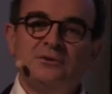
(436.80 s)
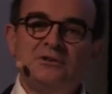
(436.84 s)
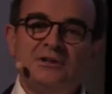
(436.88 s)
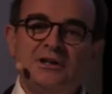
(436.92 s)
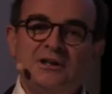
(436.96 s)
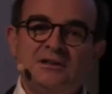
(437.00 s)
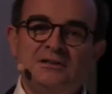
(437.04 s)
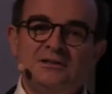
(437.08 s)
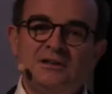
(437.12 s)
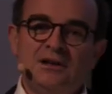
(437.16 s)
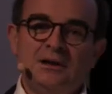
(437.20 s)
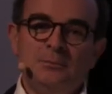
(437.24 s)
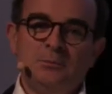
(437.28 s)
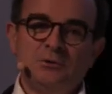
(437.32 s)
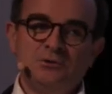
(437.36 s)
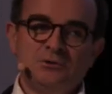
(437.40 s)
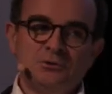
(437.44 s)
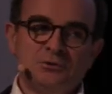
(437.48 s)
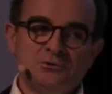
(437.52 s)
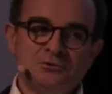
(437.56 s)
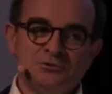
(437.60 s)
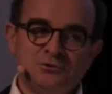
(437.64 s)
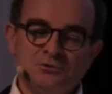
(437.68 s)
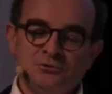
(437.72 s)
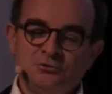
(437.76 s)
the data, but
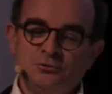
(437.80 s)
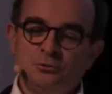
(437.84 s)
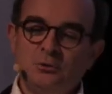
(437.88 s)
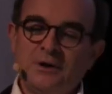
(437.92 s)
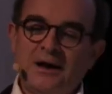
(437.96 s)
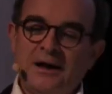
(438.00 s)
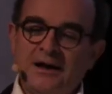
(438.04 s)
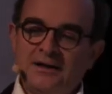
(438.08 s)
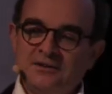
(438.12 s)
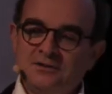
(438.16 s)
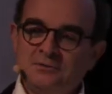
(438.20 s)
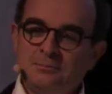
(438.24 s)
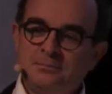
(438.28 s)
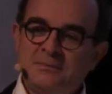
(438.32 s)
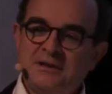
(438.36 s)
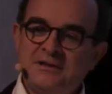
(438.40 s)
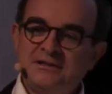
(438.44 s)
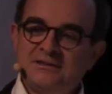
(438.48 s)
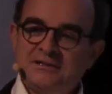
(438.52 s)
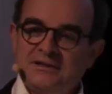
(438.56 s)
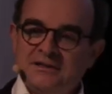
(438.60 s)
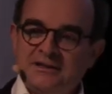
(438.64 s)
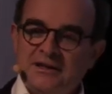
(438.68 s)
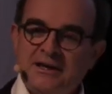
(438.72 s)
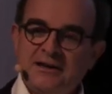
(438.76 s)
also to add
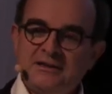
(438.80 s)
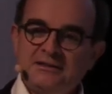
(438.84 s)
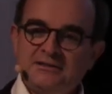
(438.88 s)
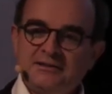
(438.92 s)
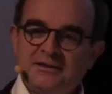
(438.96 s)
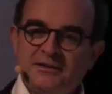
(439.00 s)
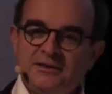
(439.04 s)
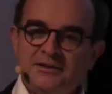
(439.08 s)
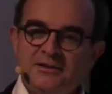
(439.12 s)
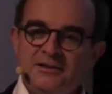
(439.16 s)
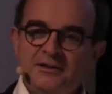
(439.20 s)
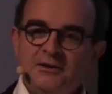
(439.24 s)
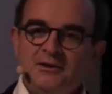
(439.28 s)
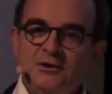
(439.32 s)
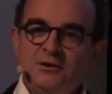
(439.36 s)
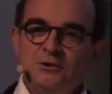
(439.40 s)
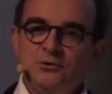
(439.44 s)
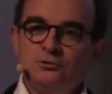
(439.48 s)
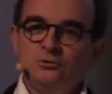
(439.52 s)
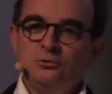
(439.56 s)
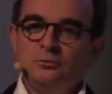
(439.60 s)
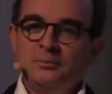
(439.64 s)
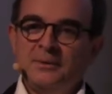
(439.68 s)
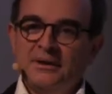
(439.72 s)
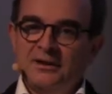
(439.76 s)
metadata
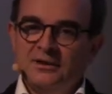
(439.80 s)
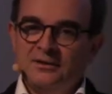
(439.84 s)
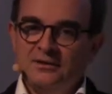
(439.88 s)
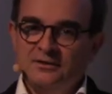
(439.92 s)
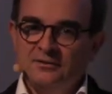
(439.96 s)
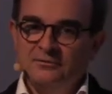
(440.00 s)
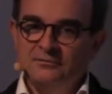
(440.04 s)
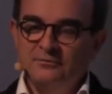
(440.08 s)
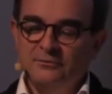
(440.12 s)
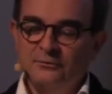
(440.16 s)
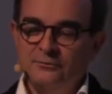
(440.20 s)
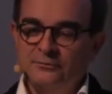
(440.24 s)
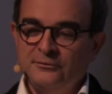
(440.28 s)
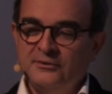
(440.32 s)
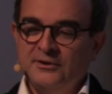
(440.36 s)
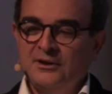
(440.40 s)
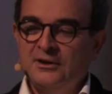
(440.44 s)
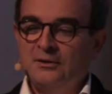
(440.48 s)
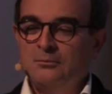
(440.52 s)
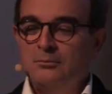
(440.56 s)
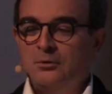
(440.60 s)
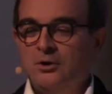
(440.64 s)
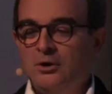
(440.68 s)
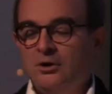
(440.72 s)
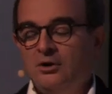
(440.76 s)
to make the
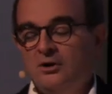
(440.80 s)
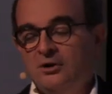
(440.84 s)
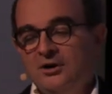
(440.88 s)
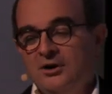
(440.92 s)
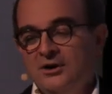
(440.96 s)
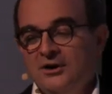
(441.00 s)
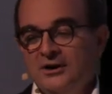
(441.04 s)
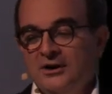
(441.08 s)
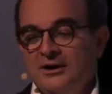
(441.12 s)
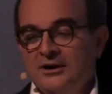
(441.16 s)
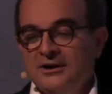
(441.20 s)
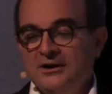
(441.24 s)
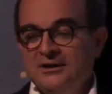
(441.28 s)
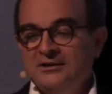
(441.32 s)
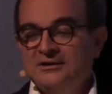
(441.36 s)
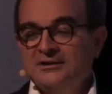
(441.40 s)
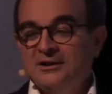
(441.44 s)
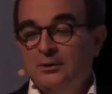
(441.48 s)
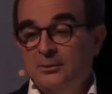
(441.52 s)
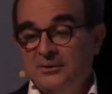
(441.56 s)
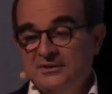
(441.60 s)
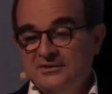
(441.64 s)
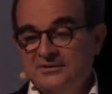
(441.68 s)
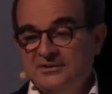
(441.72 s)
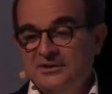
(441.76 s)
thing more
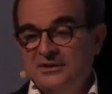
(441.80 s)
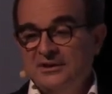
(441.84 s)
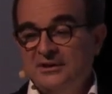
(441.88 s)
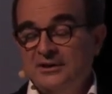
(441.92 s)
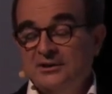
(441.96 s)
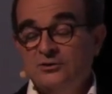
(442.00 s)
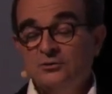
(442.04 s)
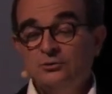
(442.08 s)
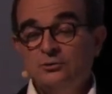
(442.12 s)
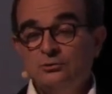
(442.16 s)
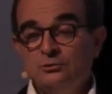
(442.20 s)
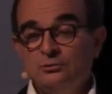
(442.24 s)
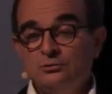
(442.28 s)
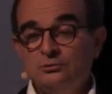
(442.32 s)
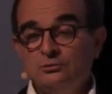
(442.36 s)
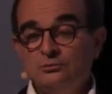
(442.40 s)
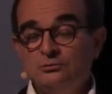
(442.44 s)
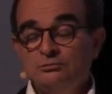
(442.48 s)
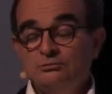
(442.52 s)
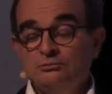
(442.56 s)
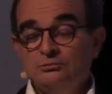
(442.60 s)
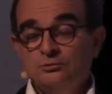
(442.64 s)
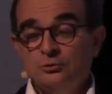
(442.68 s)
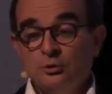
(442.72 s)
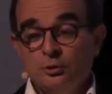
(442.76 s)
interesting and
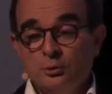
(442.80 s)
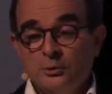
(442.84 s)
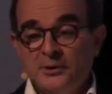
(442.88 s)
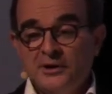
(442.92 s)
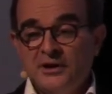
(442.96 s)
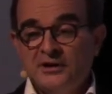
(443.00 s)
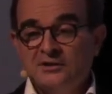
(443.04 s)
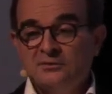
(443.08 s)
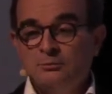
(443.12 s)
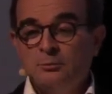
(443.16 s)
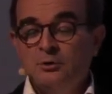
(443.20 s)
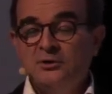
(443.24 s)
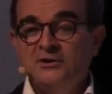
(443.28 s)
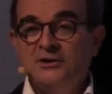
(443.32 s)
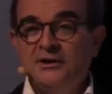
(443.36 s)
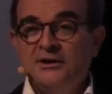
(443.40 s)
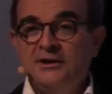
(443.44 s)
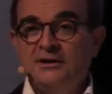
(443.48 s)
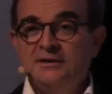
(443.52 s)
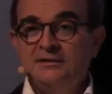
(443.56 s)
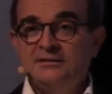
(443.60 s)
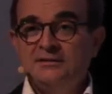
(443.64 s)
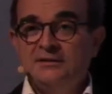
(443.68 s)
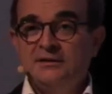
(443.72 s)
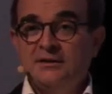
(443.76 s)
to create
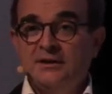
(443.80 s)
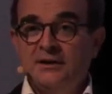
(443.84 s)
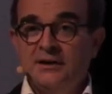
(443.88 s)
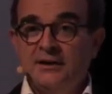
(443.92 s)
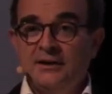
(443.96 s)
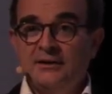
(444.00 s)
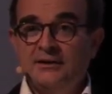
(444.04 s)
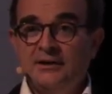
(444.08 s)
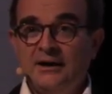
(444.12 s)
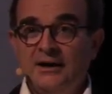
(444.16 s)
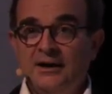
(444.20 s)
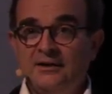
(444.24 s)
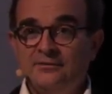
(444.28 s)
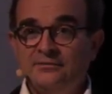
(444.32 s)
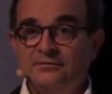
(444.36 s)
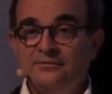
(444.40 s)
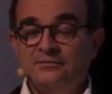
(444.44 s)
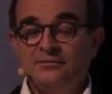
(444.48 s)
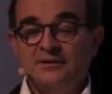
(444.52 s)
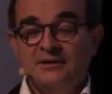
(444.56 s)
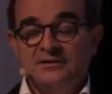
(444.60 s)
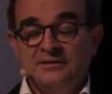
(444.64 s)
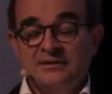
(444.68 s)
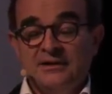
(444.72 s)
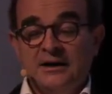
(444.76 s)
models and
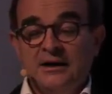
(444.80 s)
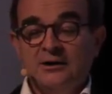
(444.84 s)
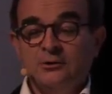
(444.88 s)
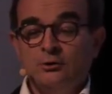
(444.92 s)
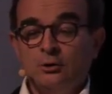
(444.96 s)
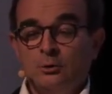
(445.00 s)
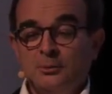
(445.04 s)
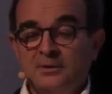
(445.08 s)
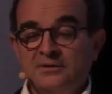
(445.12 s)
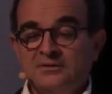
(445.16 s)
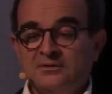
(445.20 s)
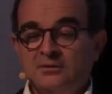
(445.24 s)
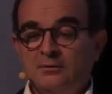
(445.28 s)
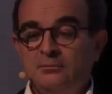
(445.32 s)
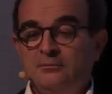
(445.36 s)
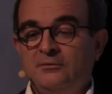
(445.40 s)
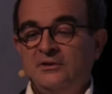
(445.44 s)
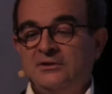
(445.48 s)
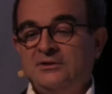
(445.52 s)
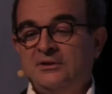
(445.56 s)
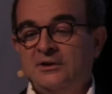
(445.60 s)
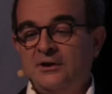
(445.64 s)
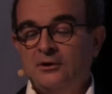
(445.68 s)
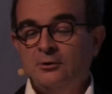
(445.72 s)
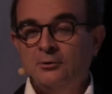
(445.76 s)
have, let's say, algorithms
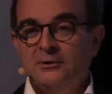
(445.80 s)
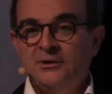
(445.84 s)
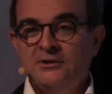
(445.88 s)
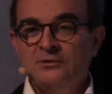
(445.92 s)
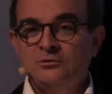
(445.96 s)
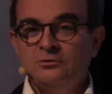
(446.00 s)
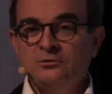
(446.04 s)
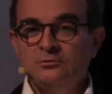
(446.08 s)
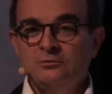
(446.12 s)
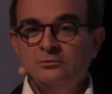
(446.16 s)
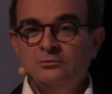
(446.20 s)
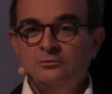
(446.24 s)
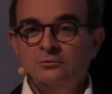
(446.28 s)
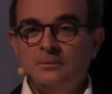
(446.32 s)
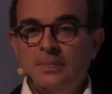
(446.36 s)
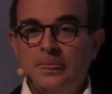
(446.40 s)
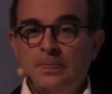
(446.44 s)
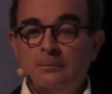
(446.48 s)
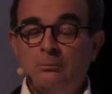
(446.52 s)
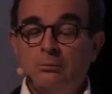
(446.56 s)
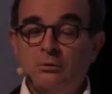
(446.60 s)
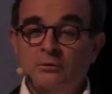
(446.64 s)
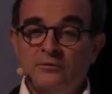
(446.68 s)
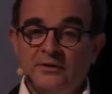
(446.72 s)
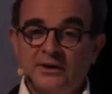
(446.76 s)
that are going to
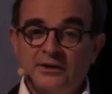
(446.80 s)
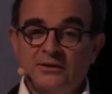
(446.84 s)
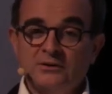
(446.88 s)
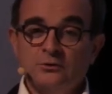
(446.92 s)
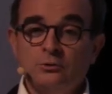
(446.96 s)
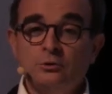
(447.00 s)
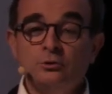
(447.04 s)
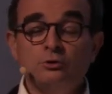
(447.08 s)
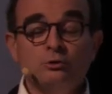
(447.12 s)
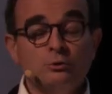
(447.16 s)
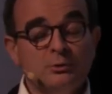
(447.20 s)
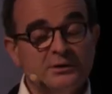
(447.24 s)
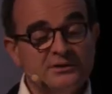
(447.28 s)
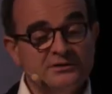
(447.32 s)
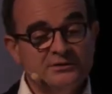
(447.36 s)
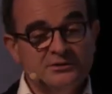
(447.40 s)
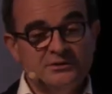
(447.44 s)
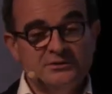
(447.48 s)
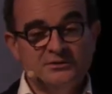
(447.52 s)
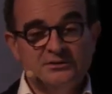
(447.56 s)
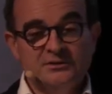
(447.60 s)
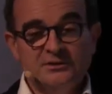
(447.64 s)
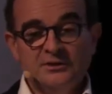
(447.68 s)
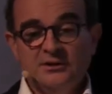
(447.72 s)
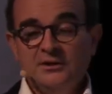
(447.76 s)
provide good
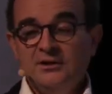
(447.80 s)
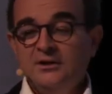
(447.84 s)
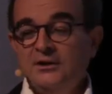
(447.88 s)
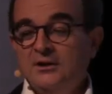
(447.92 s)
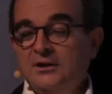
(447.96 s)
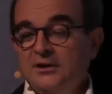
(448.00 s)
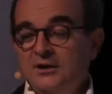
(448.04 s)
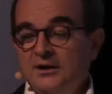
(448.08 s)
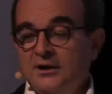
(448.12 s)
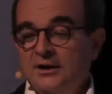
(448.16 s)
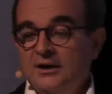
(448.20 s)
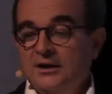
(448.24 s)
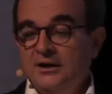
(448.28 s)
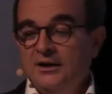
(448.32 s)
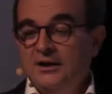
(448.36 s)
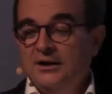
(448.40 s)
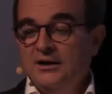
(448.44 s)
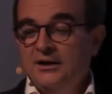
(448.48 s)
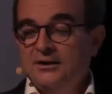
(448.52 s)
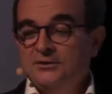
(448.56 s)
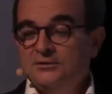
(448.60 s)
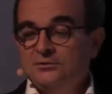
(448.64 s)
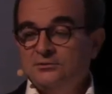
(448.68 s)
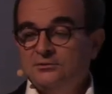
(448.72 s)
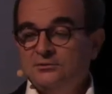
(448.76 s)
results
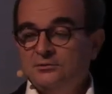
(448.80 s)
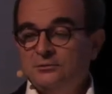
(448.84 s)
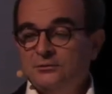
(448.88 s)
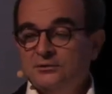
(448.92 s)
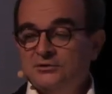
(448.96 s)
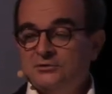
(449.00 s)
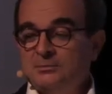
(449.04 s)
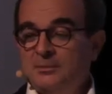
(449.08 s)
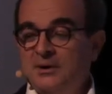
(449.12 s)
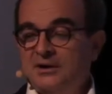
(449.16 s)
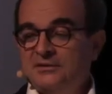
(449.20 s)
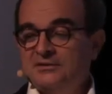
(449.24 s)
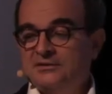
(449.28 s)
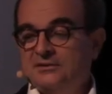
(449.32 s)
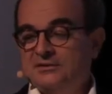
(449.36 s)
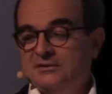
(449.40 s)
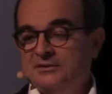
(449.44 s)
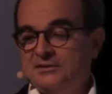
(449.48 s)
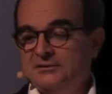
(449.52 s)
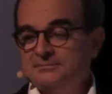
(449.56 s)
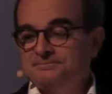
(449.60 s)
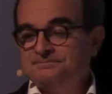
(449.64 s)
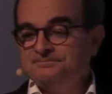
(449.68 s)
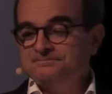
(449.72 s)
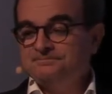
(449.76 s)
to the smart
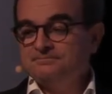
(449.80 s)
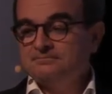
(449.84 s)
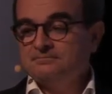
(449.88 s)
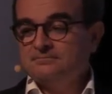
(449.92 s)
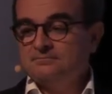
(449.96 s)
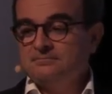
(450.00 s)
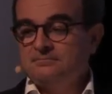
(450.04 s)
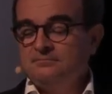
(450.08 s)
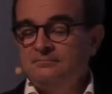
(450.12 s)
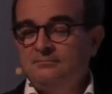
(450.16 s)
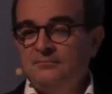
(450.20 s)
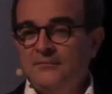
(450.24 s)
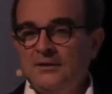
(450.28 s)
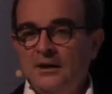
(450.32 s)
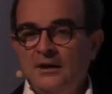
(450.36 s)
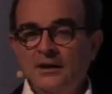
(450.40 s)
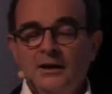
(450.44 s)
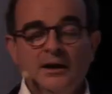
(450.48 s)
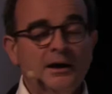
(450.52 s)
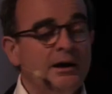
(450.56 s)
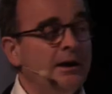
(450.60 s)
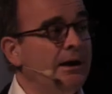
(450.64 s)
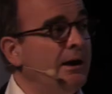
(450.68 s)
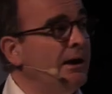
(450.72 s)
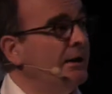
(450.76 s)
city.
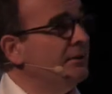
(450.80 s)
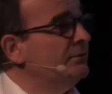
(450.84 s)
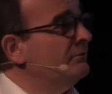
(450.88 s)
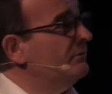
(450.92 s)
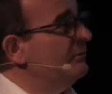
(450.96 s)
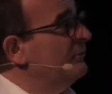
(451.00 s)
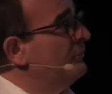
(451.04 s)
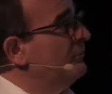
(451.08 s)
And